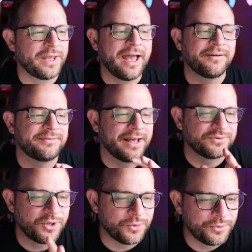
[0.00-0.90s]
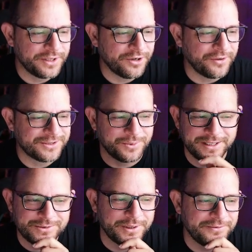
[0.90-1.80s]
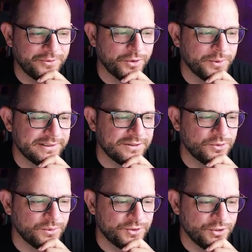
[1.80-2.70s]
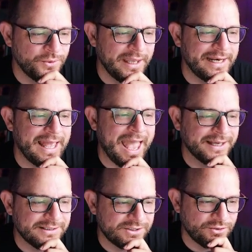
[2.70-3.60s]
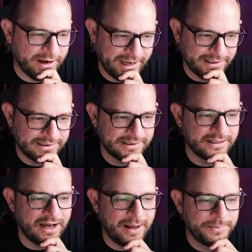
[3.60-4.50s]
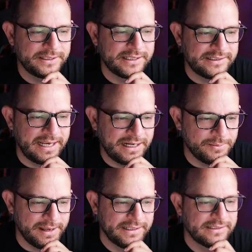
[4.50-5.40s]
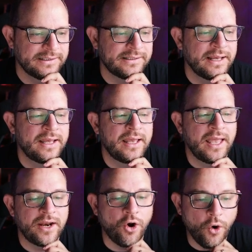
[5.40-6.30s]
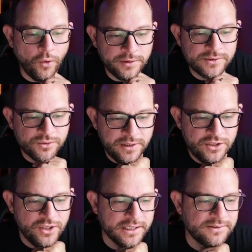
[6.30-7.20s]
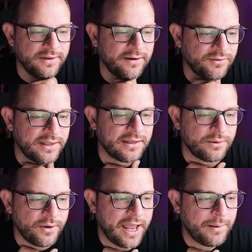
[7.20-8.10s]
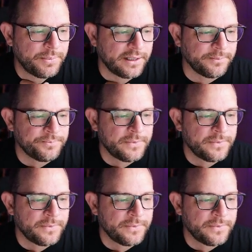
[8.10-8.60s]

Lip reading: have now Total Recall 2024. What does the tool do? It extracts and copies the databases and all the screenshots of everything that were happening.